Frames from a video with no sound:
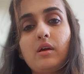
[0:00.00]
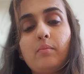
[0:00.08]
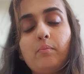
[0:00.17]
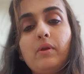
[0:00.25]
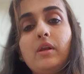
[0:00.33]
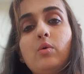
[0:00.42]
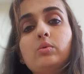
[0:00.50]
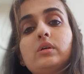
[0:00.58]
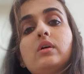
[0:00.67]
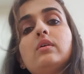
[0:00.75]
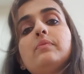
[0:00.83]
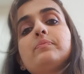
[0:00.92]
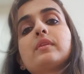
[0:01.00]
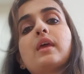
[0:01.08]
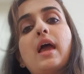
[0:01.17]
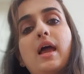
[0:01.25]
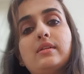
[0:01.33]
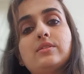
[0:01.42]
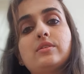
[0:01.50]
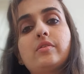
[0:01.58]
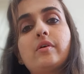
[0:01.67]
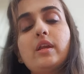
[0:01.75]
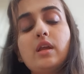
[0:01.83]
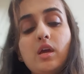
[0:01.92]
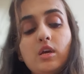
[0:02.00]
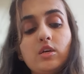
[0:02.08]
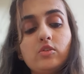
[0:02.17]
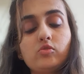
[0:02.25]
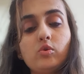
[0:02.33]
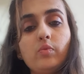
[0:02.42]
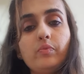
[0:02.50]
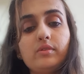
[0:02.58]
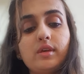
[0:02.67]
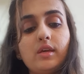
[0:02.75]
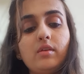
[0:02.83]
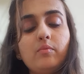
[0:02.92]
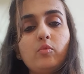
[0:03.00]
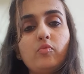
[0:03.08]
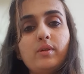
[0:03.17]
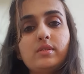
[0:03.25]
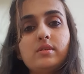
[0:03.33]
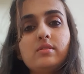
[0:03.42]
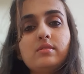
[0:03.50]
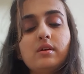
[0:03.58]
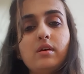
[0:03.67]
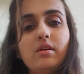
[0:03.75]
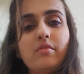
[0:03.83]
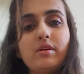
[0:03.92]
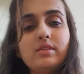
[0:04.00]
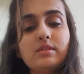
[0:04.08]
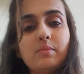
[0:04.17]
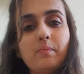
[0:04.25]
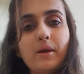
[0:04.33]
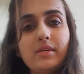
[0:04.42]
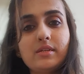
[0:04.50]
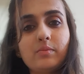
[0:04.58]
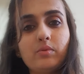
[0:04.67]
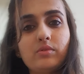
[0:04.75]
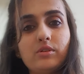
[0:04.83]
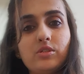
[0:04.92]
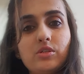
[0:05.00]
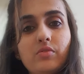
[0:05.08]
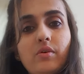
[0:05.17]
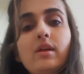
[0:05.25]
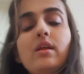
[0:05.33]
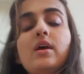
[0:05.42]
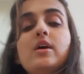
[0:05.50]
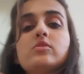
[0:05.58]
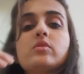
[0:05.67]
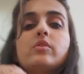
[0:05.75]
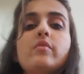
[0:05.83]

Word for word: below the hand right so the second movement is wrist bending position right so in the